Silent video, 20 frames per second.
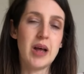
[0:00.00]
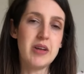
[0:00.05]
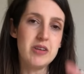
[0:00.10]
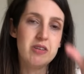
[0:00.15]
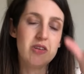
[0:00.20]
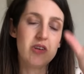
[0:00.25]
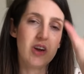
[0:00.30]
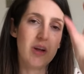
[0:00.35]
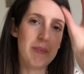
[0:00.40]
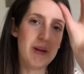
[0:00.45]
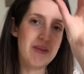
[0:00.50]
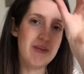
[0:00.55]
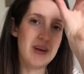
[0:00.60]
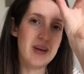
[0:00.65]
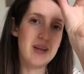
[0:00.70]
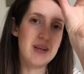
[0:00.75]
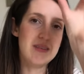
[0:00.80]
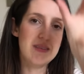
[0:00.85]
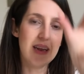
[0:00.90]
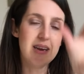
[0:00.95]
I just took a bit of
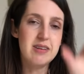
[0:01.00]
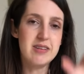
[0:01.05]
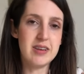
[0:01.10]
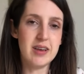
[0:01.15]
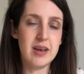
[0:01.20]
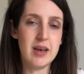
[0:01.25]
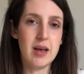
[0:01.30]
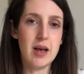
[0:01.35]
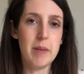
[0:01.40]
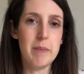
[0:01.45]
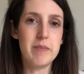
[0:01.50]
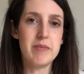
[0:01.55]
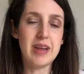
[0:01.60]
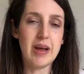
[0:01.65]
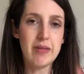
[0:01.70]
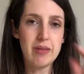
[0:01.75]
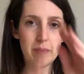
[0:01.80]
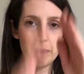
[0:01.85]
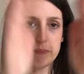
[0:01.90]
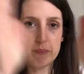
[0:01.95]
a centre um,
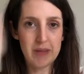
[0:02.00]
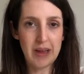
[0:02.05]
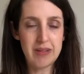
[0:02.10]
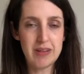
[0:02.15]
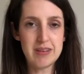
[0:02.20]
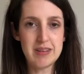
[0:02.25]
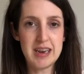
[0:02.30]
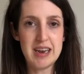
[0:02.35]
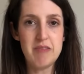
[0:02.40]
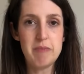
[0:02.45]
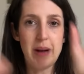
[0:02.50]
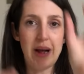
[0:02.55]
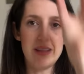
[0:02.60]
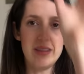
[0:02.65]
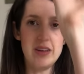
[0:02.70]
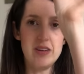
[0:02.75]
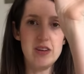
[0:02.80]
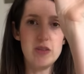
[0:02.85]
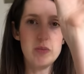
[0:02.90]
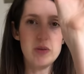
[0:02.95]
down, the, down the sleeve
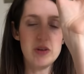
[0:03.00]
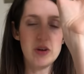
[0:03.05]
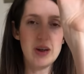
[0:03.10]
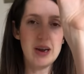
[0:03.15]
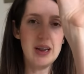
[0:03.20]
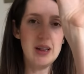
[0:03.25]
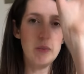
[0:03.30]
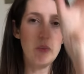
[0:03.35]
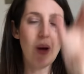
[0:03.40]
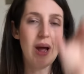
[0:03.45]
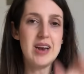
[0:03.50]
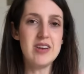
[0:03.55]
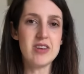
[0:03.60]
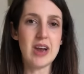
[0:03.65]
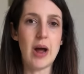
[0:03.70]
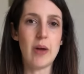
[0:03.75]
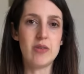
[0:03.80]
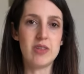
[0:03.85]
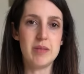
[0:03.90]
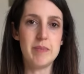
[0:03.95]
pattern. I just took a little wedge
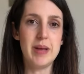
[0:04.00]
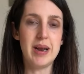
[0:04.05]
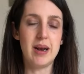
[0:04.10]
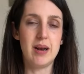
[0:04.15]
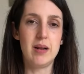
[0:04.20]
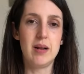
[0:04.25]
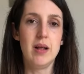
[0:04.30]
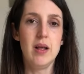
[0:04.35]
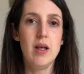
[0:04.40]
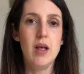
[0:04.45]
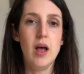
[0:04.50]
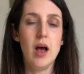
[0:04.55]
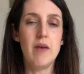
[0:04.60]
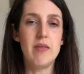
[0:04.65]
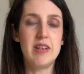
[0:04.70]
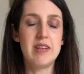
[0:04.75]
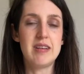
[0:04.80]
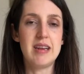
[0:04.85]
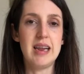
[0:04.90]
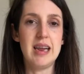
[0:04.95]
out the middle
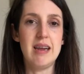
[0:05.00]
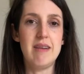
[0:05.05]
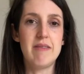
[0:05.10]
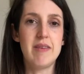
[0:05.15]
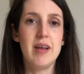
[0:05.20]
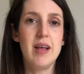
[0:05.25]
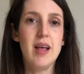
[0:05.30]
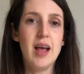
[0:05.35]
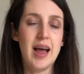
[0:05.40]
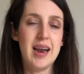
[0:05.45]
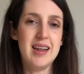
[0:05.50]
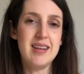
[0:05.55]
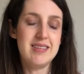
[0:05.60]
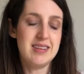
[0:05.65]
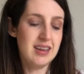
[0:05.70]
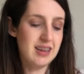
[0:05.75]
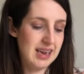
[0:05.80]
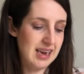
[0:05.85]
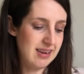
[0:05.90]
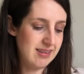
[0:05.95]
of the sleeve and it
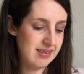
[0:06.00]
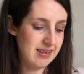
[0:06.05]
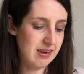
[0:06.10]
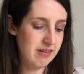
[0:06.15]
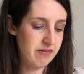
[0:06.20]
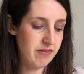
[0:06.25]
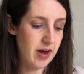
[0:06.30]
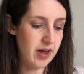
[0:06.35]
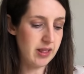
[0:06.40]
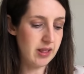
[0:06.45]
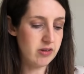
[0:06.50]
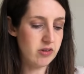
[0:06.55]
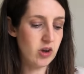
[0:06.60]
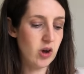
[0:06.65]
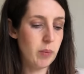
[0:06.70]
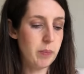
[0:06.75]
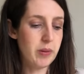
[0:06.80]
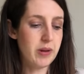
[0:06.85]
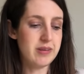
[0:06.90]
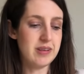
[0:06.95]
still eases in fine at the
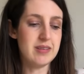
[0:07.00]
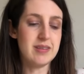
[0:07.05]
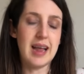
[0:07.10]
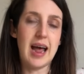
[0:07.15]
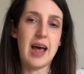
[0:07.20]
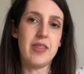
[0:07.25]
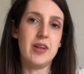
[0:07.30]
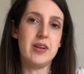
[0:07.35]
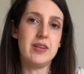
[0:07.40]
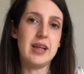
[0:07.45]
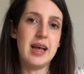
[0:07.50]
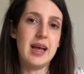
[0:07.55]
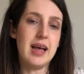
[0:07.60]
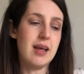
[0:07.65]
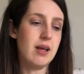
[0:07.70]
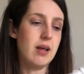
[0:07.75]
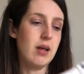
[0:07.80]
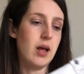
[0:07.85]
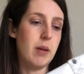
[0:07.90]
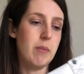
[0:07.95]
top because it's gathered
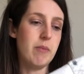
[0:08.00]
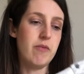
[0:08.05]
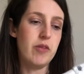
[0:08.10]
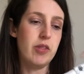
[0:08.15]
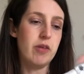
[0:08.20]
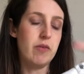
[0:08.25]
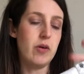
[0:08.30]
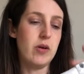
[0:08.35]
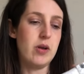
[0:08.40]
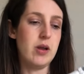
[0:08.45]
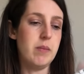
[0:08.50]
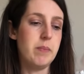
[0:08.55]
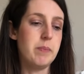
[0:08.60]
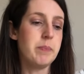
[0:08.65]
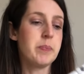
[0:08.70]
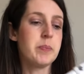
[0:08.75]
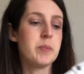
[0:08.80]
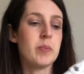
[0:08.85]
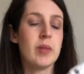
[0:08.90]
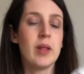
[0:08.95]
there um, for the
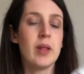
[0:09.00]
volume.